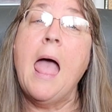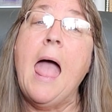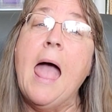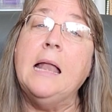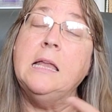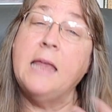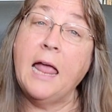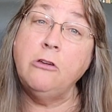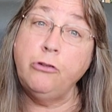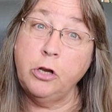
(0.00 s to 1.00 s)
And in
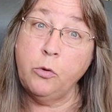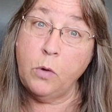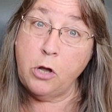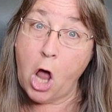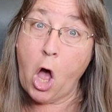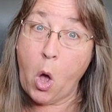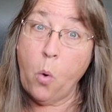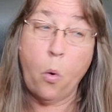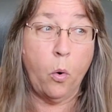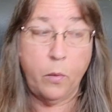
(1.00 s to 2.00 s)
case you didn't
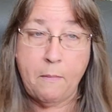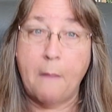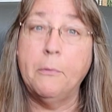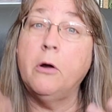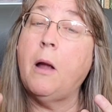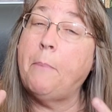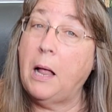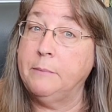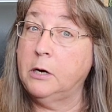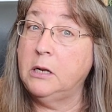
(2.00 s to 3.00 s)
know or remember,
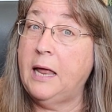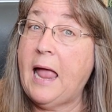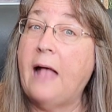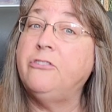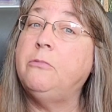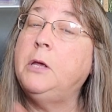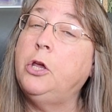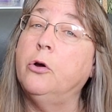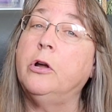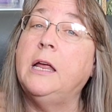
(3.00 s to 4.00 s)
polymer clay has to be
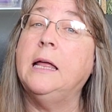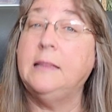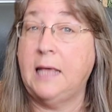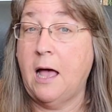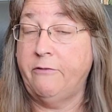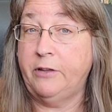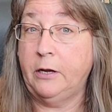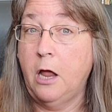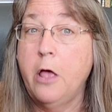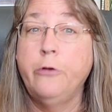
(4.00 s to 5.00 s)
cured in the oven.
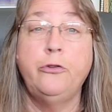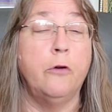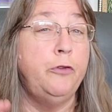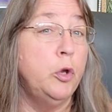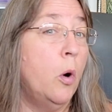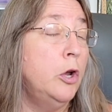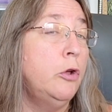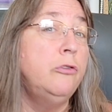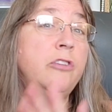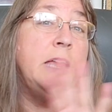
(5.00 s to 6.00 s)
So if you are
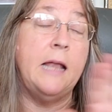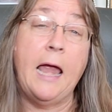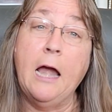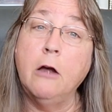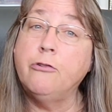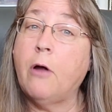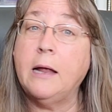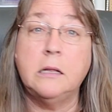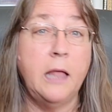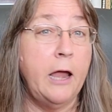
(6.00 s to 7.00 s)
using an air dry
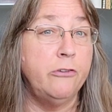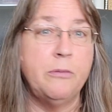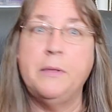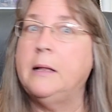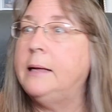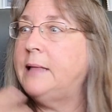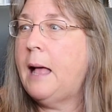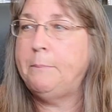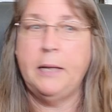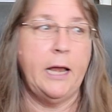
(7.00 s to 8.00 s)
clay or something like
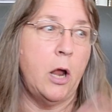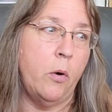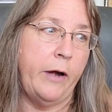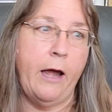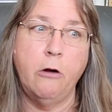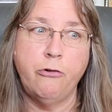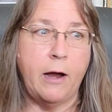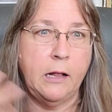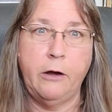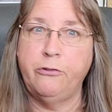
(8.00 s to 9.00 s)
that, Play-Doh or an air
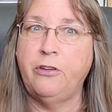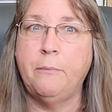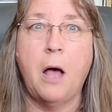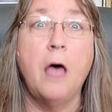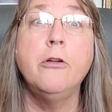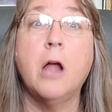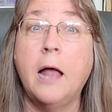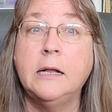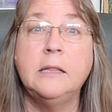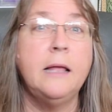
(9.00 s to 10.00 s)
dry clay or some other
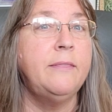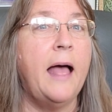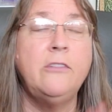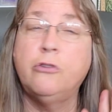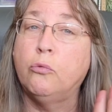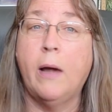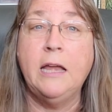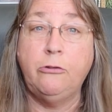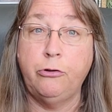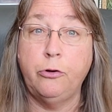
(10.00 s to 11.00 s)
kind of clay, that's
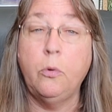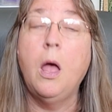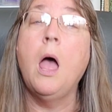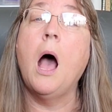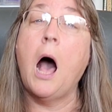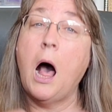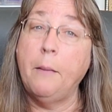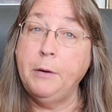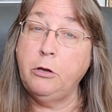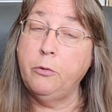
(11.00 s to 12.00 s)
great too.
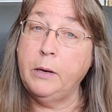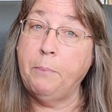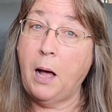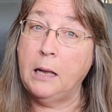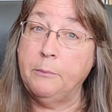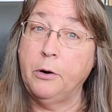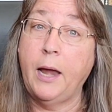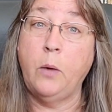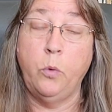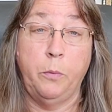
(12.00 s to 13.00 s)
I'll be doing polymer
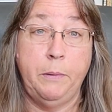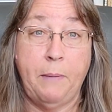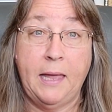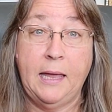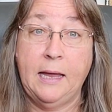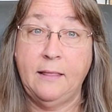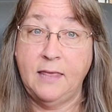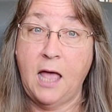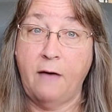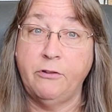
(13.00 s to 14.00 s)
and we'll be baking it in
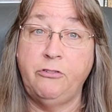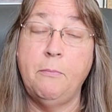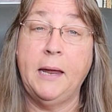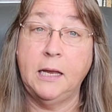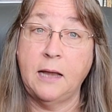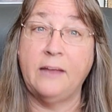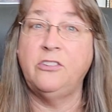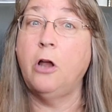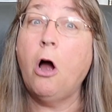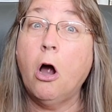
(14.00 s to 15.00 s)
the oven to make it
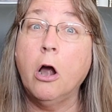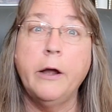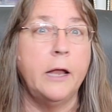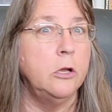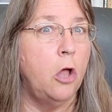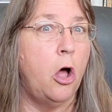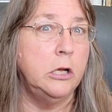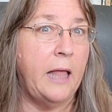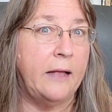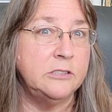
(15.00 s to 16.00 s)
nice and hard and
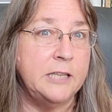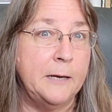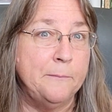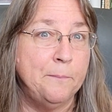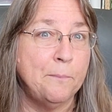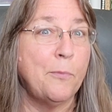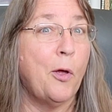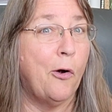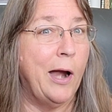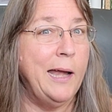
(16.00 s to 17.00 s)
long lasting.
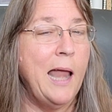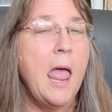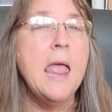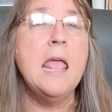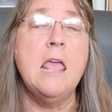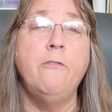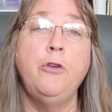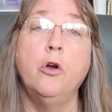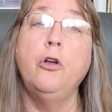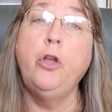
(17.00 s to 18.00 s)
All right. If
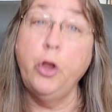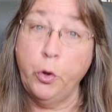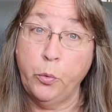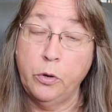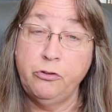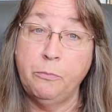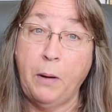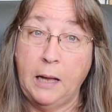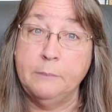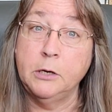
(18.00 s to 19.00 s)
you're new to
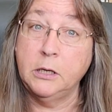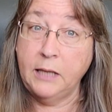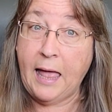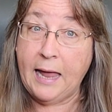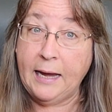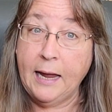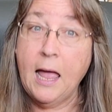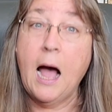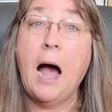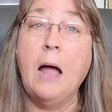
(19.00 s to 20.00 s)
polymer clay,
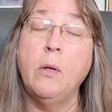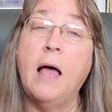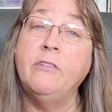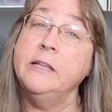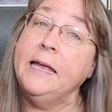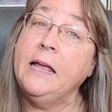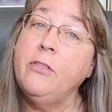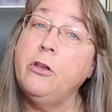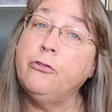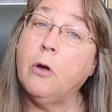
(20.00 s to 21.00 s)
I will have a link in
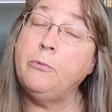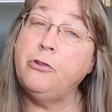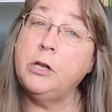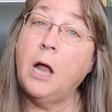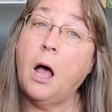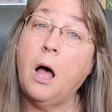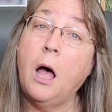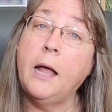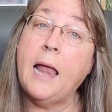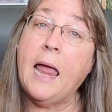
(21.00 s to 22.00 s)
the description
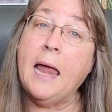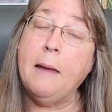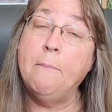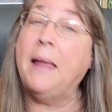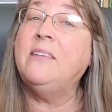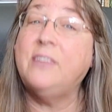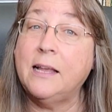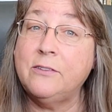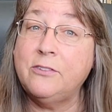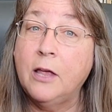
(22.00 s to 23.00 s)
on a
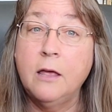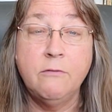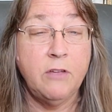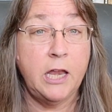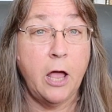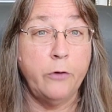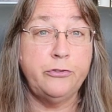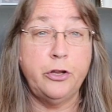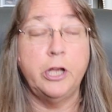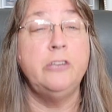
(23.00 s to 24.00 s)
basics video
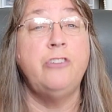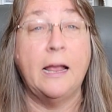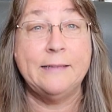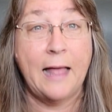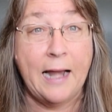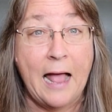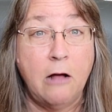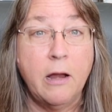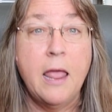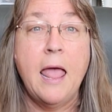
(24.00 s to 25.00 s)
so you can check that
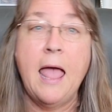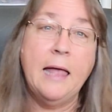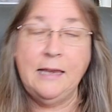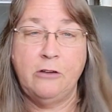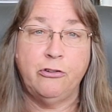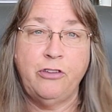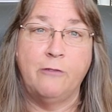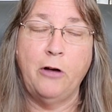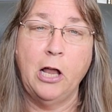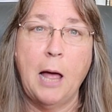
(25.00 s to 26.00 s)
out and get
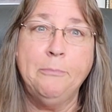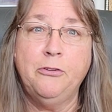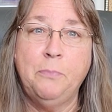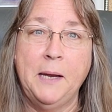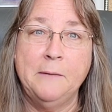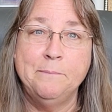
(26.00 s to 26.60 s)
yourself all up to speed.